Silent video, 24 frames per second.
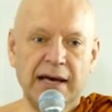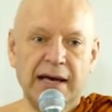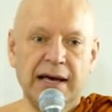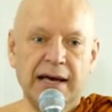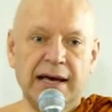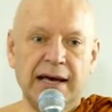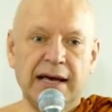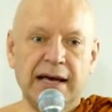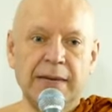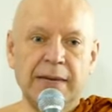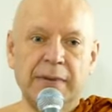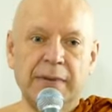
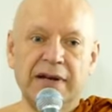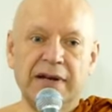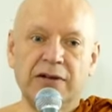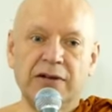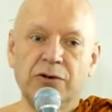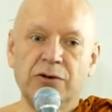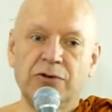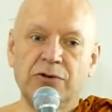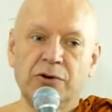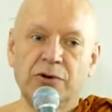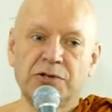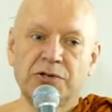And many,
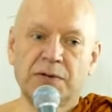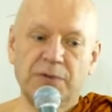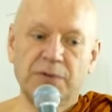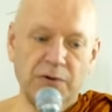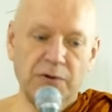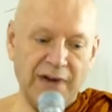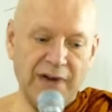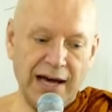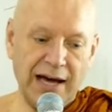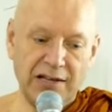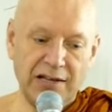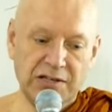those of you
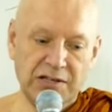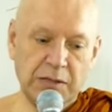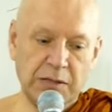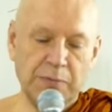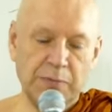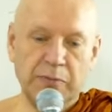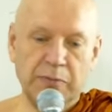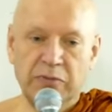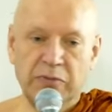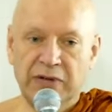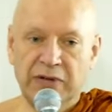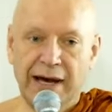who had
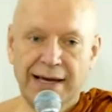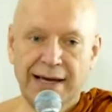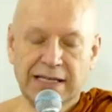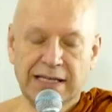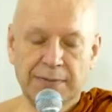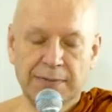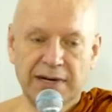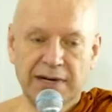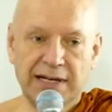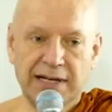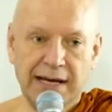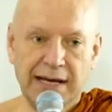some nice
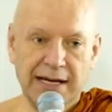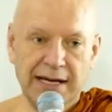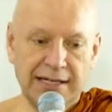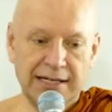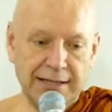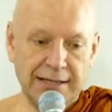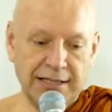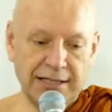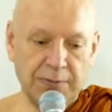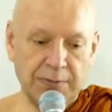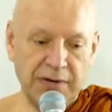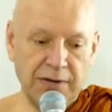meditation
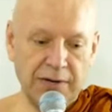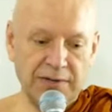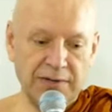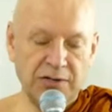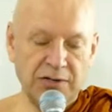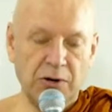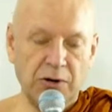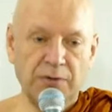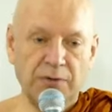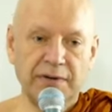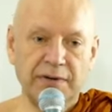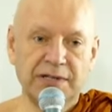experience
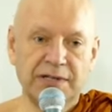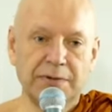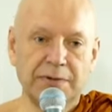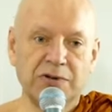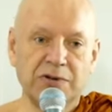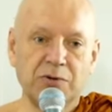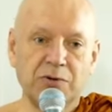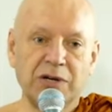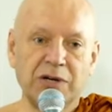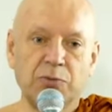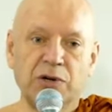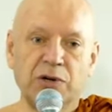on this
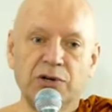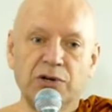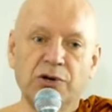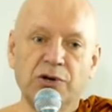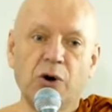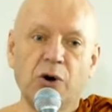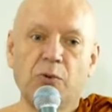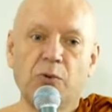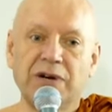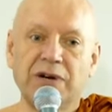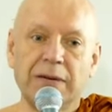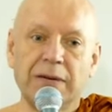retreat will
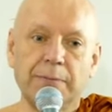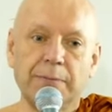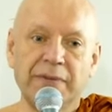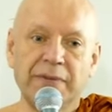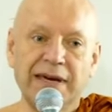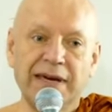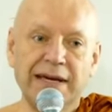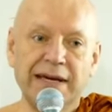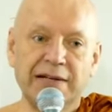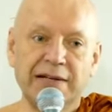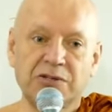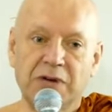know what it
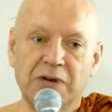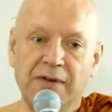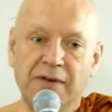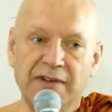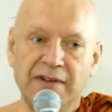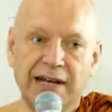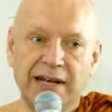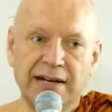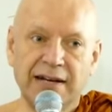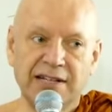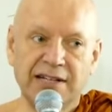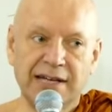means to have an
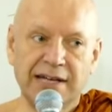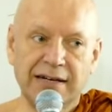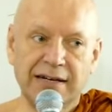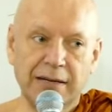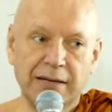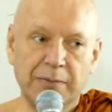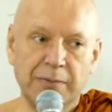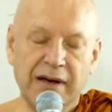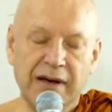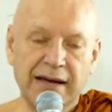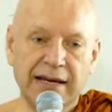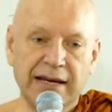energetic
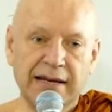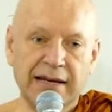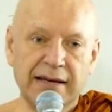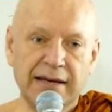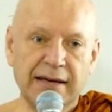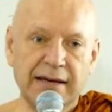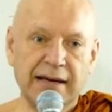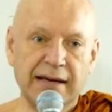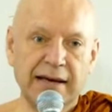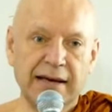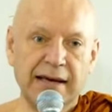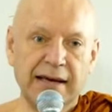mind.
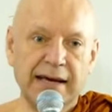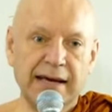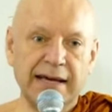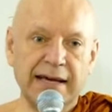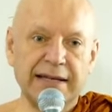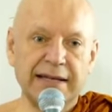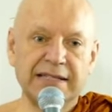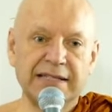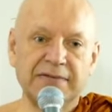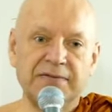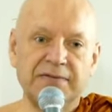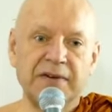It
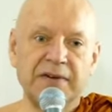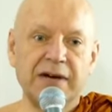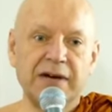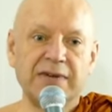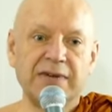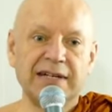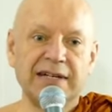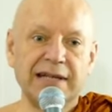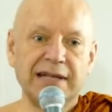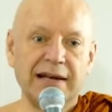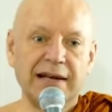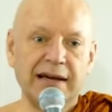is very
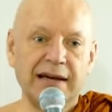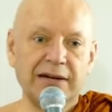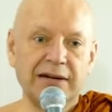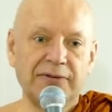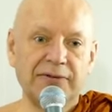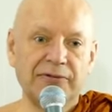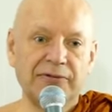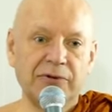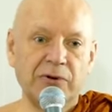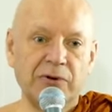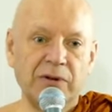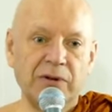
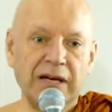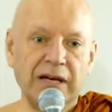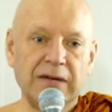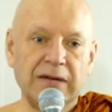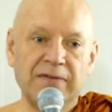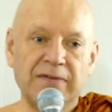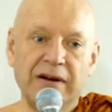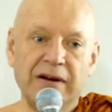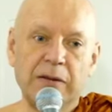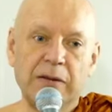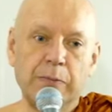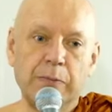delightful and a
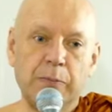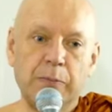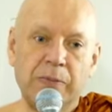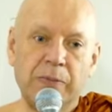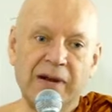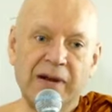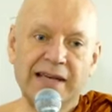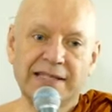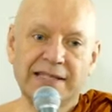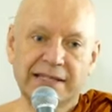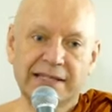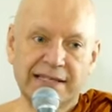very
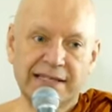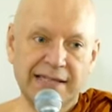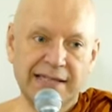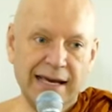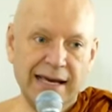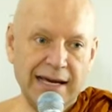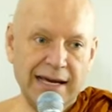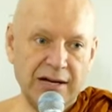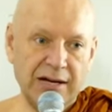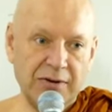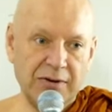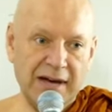pleasant
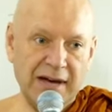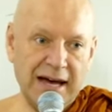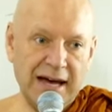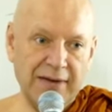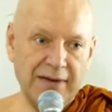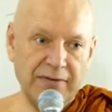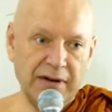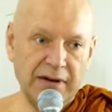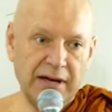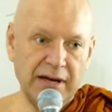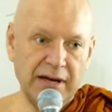state to have.